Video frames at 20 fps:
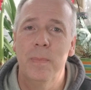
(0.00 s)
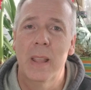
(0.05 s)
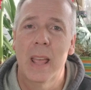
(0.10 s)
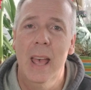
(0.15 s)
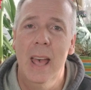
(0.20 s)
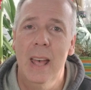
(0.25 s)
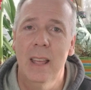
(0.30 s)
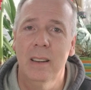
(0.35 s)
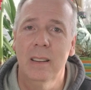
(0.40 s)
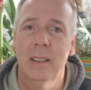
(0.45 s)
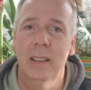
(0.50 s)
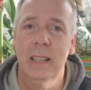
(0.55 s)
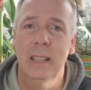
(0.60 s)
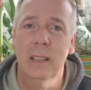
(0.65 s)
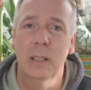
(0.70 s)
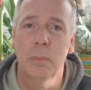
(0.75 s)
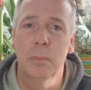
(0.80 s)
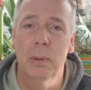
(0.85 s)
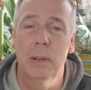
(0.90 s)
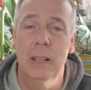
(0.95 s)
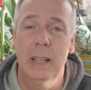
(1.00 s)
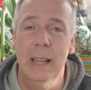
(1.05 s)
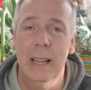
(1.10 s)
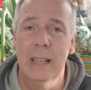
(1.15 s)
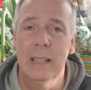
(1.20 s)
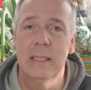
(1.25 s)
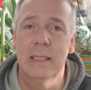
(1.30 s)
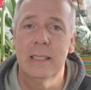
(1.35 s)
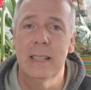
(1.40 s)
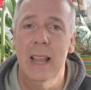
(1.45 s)
handling the
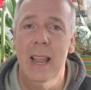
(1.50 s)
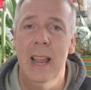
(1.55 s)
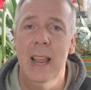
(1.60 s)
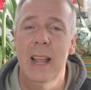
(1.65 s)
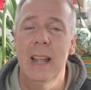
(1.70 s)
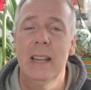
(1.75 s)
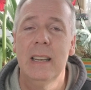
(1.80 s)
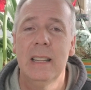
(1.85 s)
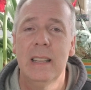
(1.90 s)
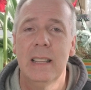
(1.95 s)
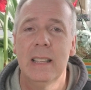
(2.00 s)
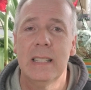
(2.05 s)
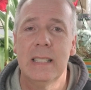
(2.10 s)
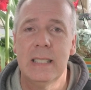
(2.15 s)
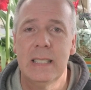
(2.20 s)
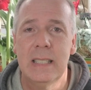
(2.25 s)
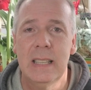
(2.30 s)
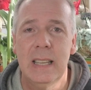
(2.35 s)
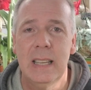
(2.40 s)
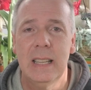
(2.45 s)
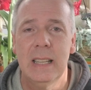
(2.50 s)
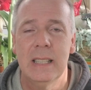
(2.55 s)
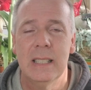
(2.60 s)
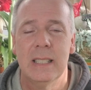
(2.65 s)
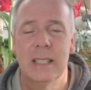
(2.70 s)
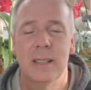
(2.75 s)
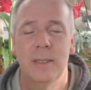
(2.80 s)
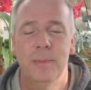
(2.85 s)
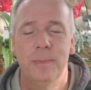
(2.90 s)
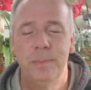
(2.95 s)
plant and the
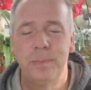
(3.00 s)
seeds,